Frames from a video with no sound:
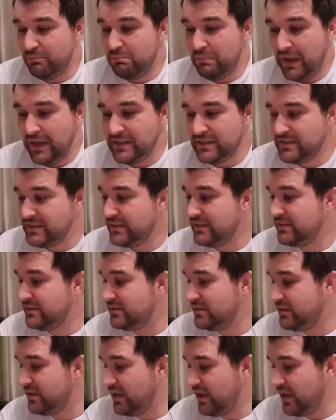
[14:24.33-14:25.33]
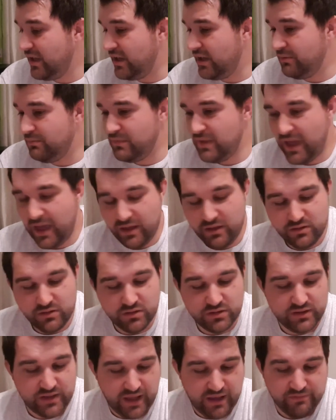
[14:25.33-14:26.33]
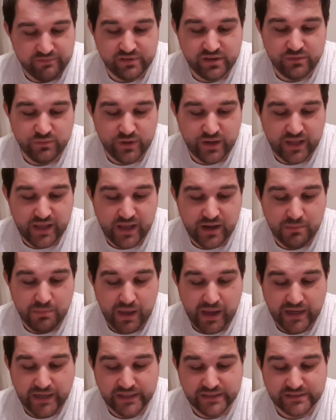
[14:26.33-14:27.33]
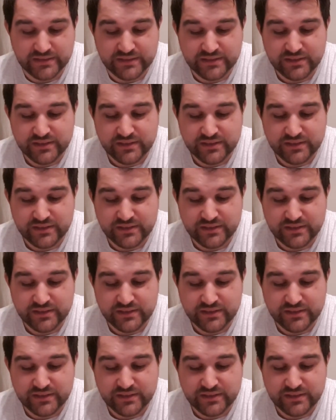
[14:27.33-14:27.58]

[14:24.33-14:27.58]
Painting, yeah, I definitely want to get it painted,